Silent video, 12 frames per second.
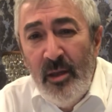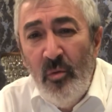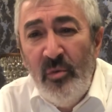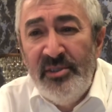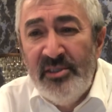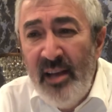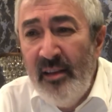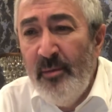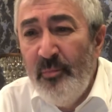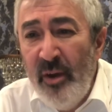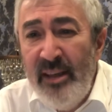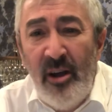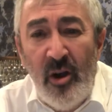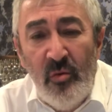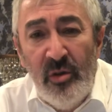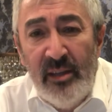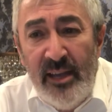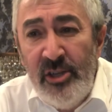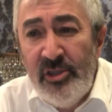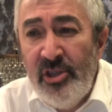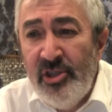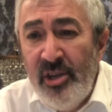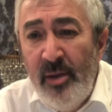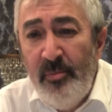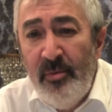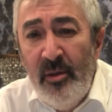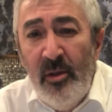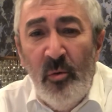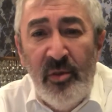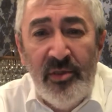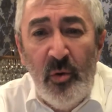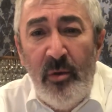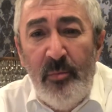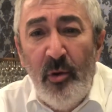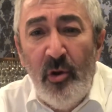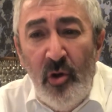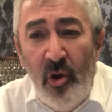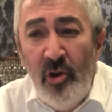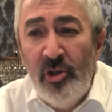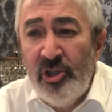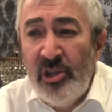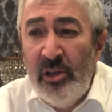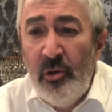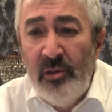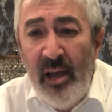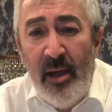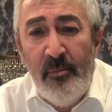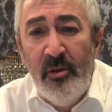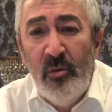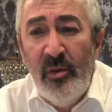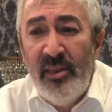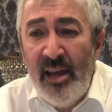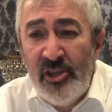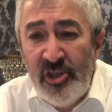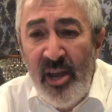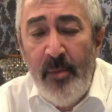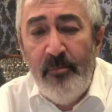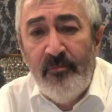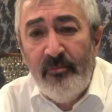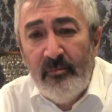We celebrate our relationship with the Ribono Shel Olam, with Hashem.